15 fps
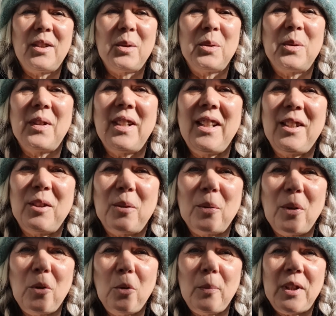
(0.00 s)
So there you
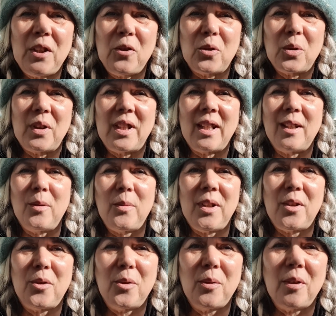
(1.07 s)
go, I hope you enjoyed that
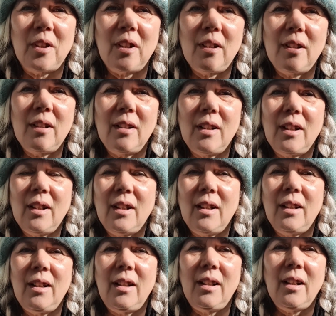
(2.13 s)
wee tour.
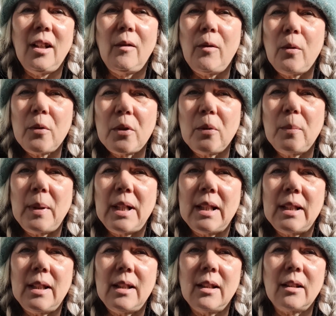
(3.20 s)
I've also
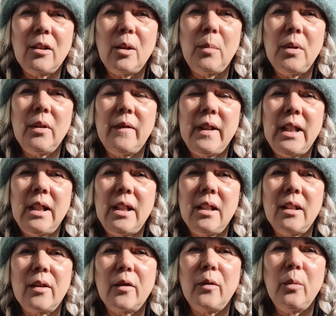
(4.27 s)
planted a couple of
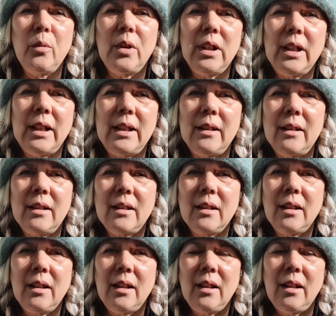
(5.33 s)
areas of woodland
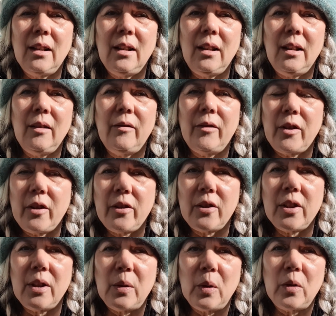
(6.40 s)
further
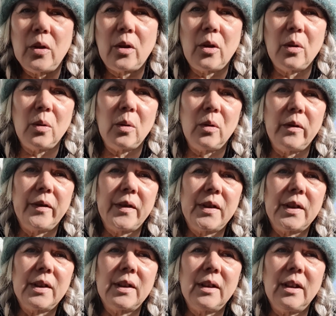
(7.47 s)
down on the
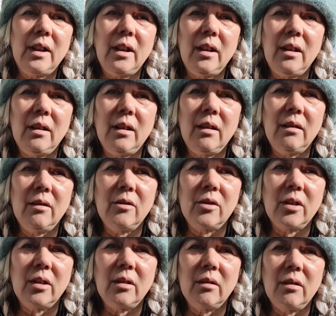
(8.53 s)
croft, and
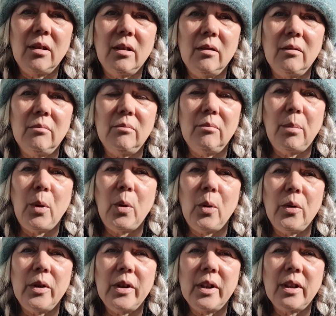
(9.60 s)
there's a
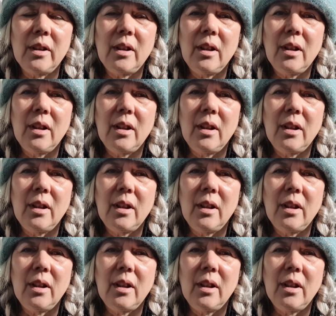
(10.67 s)
pond,